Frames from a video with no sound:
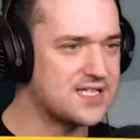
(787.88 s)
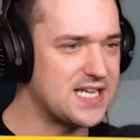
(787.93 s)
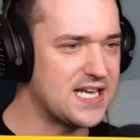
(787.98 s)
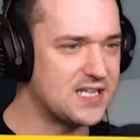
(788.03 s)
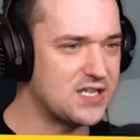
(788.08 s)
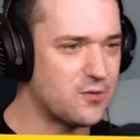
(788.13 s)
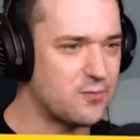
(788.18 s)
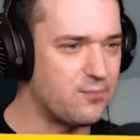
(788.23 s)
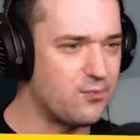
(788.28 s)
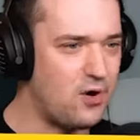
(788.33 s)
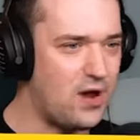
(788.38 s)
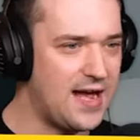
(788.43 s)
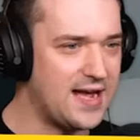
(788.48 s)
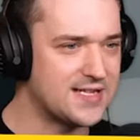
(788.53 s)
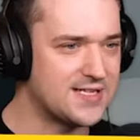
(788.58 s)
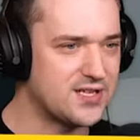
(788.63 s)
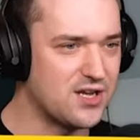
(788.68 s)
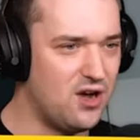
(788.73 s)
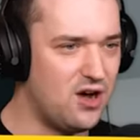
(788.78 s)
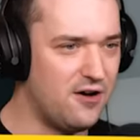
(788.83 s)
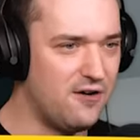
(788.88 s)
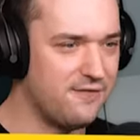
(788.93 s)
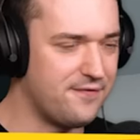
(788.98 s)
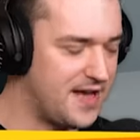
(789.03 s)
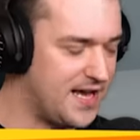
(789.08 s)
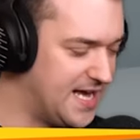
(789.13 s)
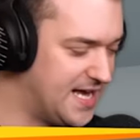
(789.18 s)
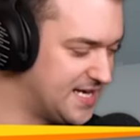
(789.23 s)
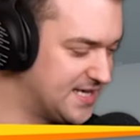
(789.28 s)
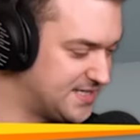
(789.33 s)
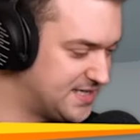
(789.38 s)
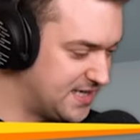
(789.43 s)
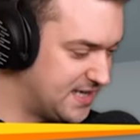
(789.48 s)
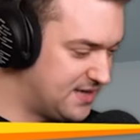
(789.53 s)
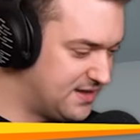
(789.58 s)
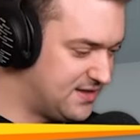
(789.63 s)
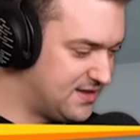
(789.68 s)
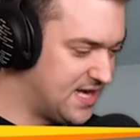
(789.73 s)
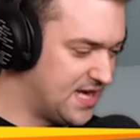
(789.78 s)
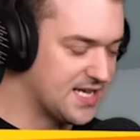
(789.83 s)
set the price of is
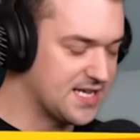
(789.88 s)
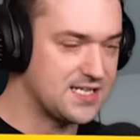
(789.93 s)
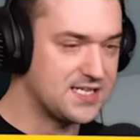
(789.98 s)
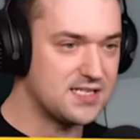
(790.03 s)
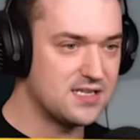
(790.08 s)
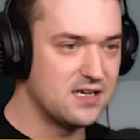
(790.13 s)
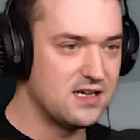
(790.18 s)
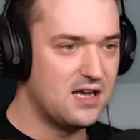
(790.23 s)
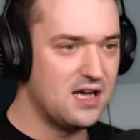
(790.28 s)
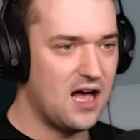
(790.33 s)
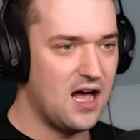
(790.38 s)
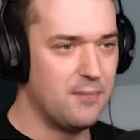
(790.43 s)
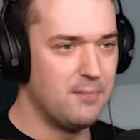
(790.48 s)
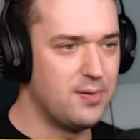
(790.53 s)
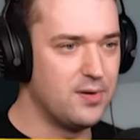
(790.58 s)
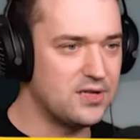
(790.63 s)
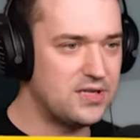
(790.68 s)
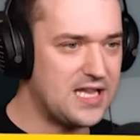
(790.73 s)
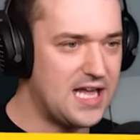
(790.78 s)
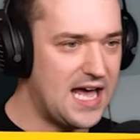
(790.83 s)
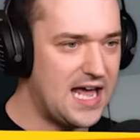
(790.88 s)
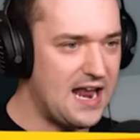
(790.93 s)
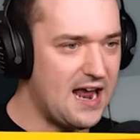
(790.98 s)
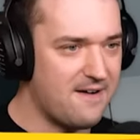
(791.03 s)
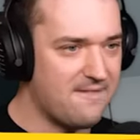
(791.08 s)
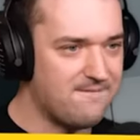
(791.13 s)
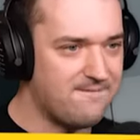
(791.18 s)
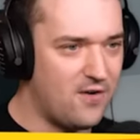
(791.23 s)
this. I'll put that at